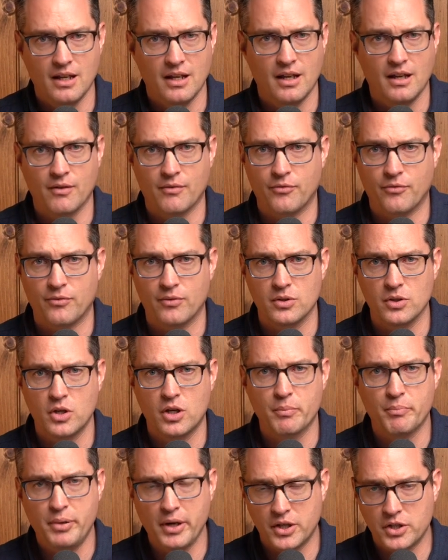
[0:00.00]
If you
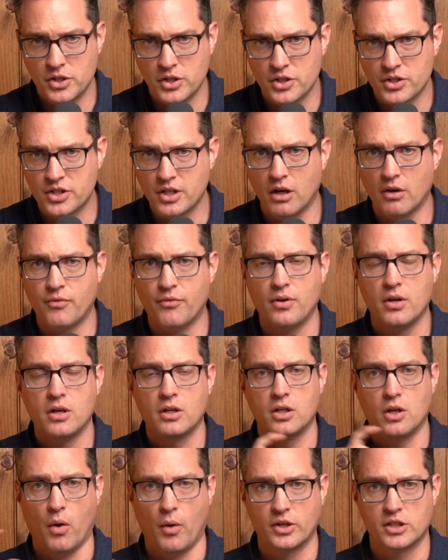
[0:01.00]
can picture yourself
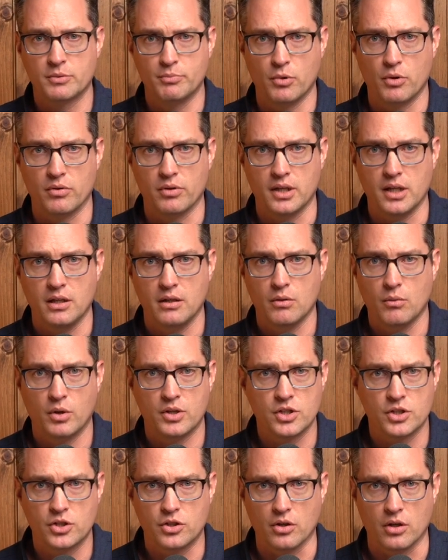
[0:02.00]
going smoothly, which
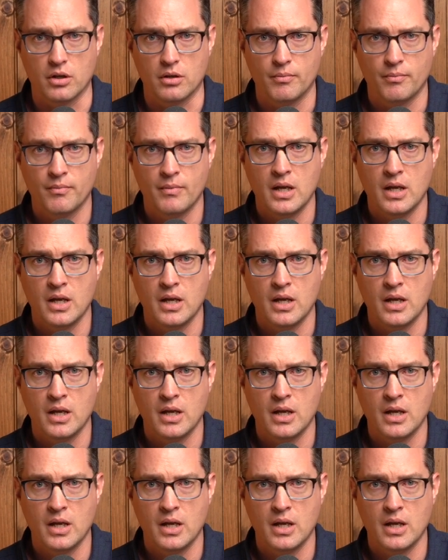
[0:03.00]
is good,